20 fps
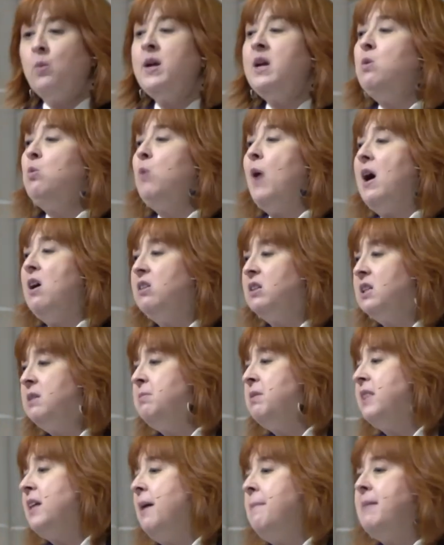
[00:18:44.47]
We
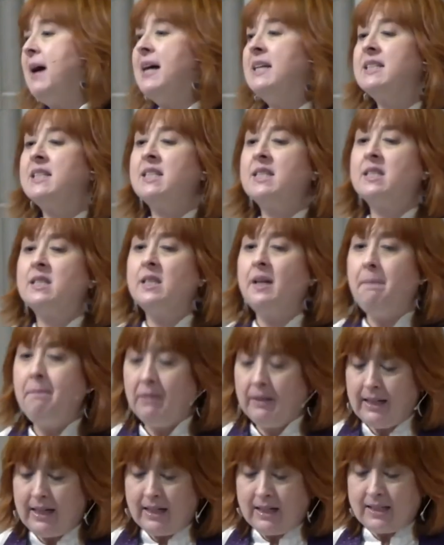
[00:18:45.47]
welcome them as
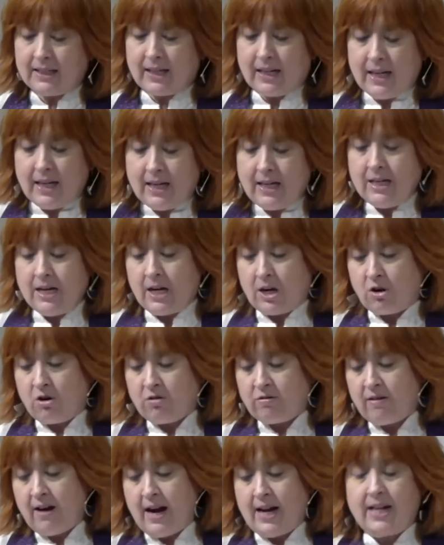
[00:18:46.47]
siblings in
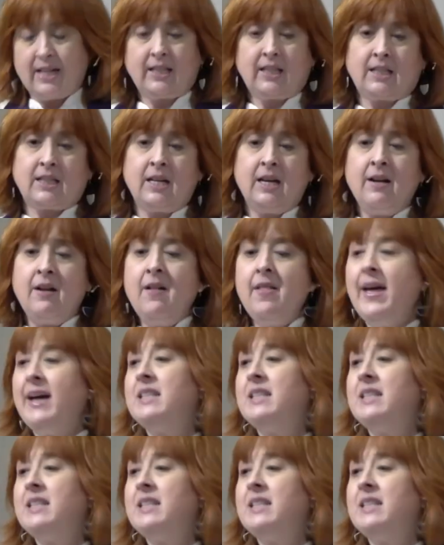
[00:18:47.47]
Christ,